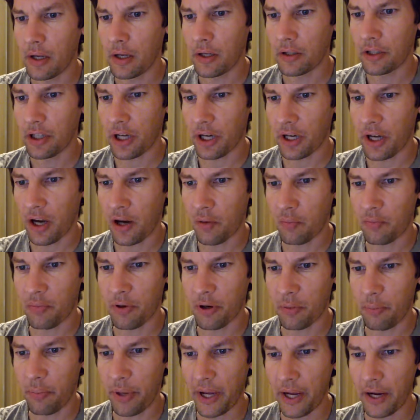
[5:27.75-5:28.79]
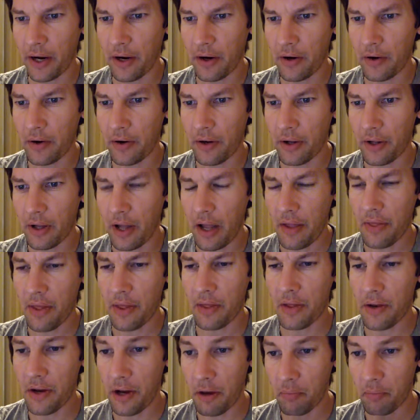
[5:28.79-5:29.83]
check out Prepared and then
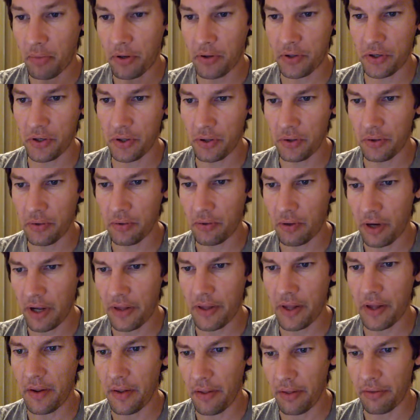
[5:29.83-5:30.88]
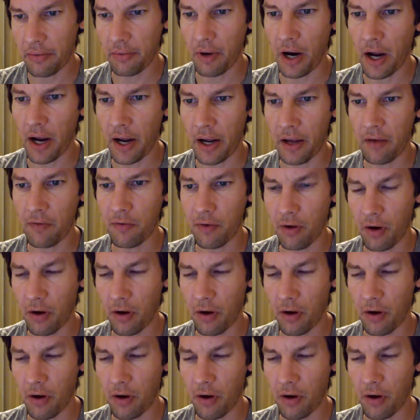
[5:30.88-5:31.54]
the number two and then Thrive,